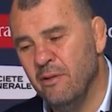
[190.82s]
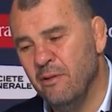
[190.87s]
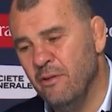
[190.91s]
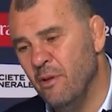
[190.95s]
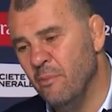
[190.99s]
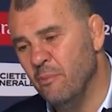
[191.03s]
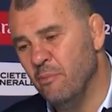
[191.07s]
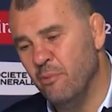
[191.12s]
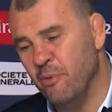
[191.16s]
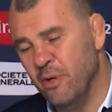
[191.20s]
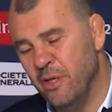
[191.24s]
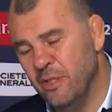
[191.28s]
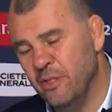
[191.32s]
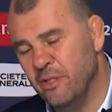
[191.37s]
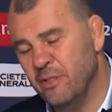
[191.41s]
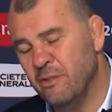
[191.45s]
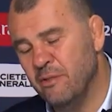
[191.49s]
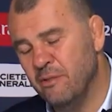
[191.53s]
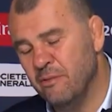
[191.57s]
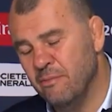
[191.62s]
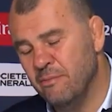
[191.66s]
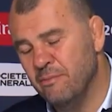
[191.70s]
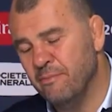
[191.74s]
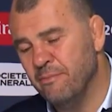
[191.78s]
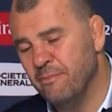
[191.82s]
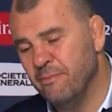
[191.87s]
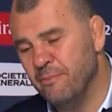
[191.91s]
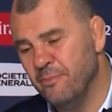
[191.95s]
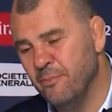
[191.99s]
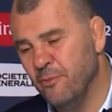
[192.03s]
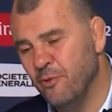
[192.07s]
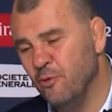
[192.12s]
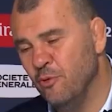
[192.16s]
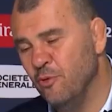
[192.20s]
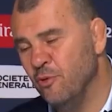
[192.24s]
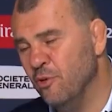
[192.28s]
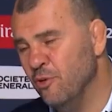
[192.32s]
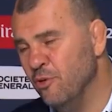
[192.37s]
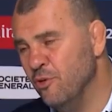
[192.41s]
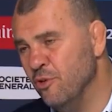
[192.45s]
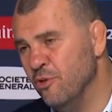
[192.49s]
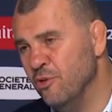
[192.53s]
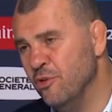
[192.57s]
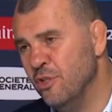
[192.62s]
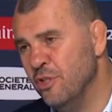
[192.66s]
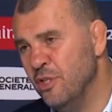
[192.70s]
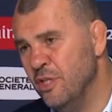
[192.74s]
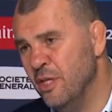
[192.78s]
We've got things we want to
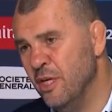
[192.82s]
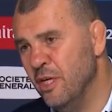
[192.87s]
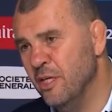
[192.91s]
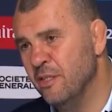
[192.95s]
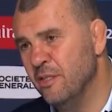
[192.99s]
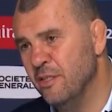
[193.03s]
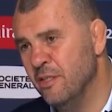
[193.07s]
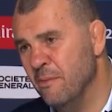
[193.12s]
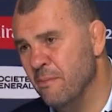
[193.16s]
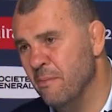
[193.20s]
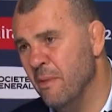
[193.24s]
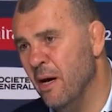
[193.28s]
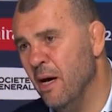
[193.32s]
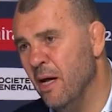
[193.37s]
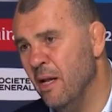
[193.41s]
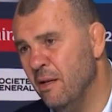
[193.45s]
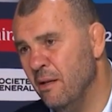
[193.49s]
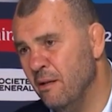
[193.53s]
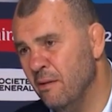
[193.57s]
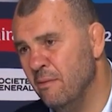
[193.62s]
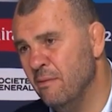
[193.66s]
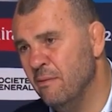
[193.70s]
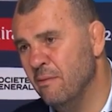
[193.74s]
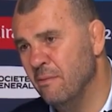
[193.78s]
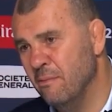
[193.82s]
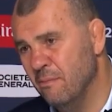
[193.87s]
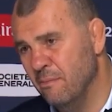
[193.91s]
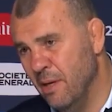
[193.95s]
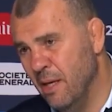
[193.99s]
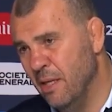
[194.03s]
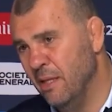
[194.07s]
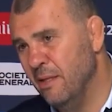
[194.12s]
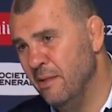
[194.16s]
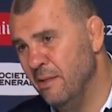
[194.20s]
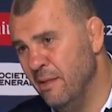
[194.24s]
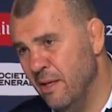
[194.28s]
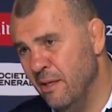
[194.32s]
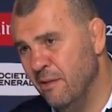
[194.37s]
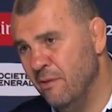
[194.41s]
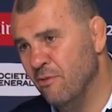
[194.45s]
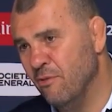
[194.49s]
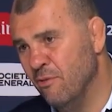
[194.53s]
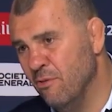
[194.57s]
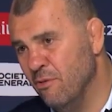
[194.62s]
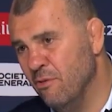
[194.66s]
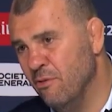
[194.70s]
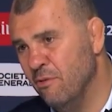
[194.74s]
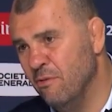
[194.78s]
show in
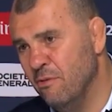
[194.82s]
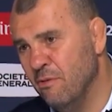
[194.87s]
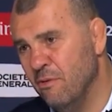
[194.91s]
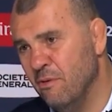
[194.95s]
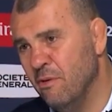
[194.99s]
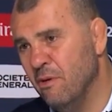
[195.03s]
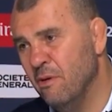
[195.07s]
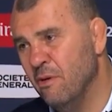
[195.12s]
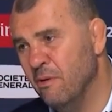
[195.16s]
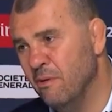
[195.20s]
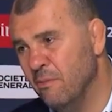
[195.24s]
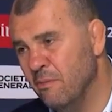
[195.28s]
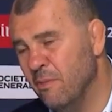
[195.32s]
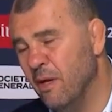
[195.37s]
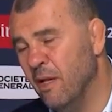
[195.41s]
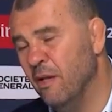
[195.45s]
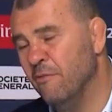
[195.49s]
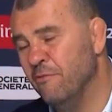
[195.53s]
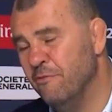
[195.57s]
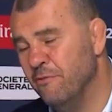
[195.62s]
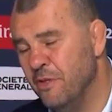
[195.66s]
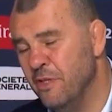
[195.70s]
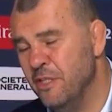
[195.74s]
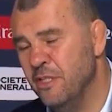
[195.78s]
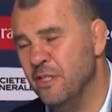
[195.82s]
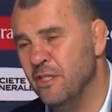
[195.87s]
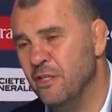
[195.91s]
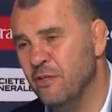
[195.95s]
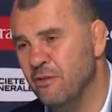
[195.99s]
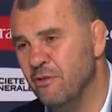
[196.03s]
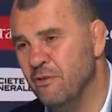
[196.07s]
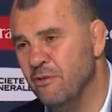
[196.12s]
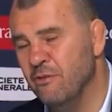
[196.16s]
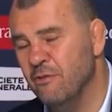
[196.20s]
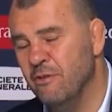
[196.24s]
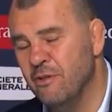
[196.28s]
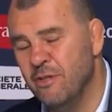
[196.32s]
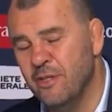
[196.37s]
the bronze final.